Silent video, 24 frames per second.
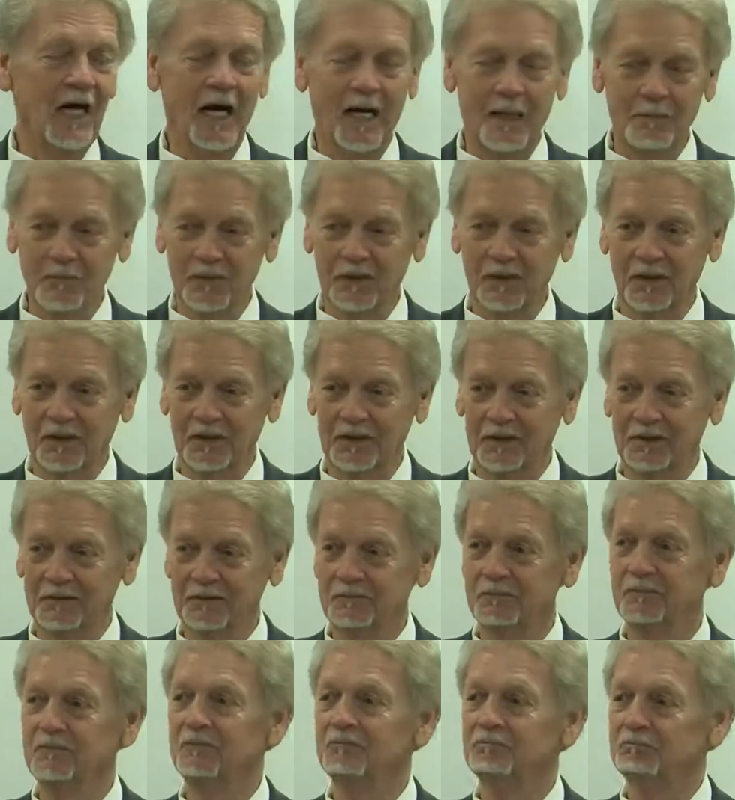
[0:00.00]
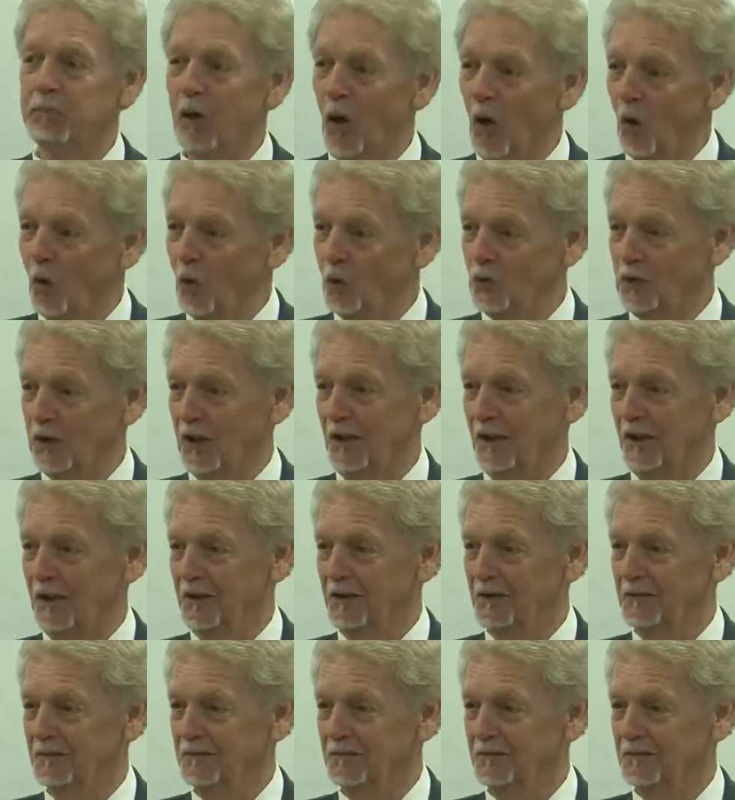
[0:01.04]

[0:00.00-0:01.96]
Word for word: commonly, boldly,